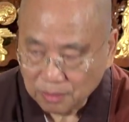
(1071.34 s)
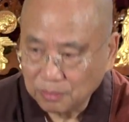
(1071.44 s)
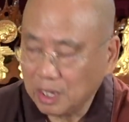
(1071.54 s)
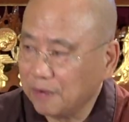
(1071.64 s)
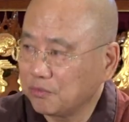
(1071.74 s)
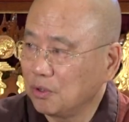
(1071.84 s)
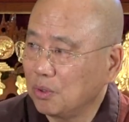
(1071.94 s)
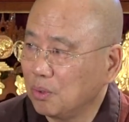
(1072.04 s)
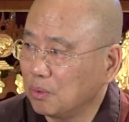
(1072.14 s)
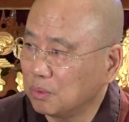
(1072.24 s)
we have to
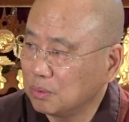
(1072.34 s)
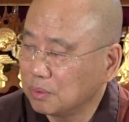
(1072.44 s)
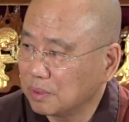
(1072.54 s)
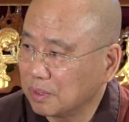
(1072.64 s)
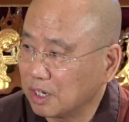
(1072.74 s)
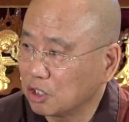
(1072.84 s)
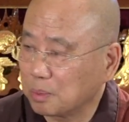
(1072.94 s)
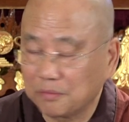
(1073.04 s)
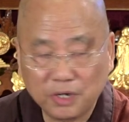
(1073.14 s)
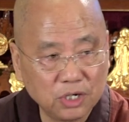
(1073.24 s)
know a
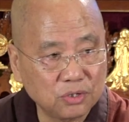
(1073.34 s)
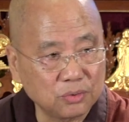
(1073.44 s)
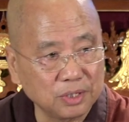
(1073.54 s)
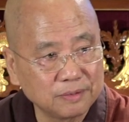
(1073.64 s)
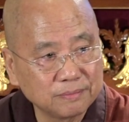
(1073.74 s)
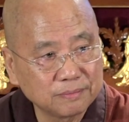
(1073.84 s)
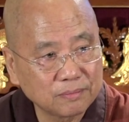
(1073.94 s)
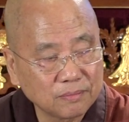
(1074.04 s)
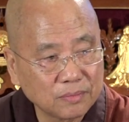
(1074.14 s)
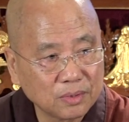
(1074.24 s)
little bit of history.
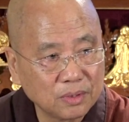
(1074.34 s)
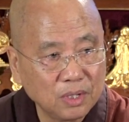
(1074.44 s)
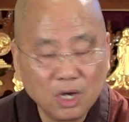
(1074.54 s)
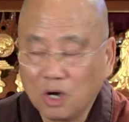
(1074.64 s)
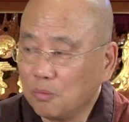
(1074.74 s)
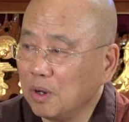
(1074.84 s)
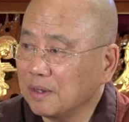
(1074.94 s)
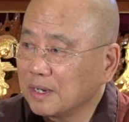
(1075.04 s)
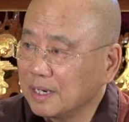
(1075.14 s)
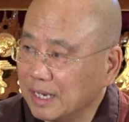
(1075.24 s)

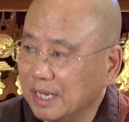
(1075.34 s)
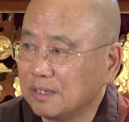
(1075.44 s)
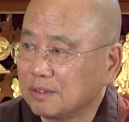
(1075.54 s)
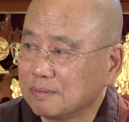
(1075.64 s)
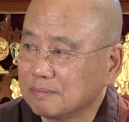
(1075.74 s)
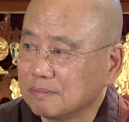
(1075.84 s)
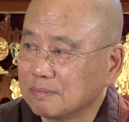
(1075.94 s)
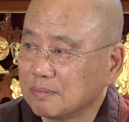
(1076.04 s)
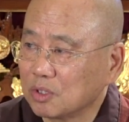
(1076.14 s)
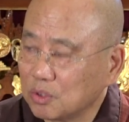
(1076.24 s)
What
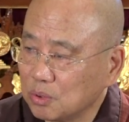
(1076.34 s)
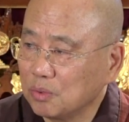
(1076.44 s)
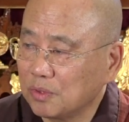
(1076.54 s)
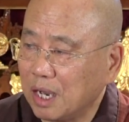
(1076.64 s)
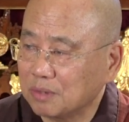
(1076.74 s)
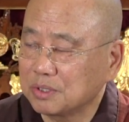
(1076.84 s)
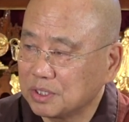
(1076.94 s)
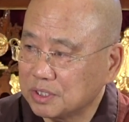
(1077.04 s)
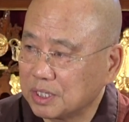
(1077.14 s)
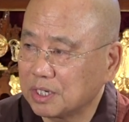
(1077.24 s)
led
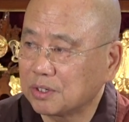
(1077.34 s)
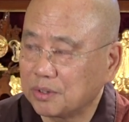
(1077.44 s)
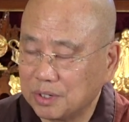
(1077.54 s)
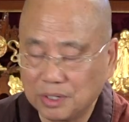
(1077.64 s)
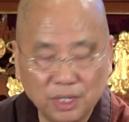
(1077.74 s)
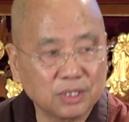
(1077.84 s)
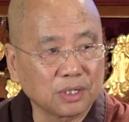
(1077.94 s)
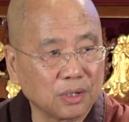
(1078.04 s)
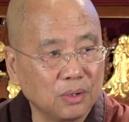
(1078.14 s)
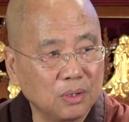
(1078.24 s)
2,600
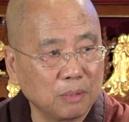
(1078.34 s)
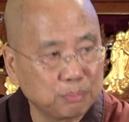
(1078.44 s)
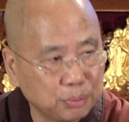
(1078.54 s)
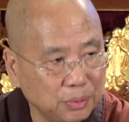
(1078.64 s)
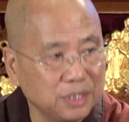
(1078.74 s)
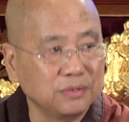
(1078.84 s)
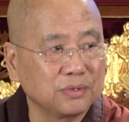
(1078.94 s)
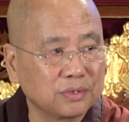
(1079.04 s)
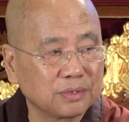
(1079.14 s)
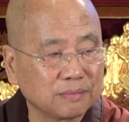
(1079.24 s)
years ago a
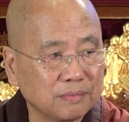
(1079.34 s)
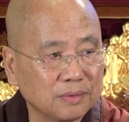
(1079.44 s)
prince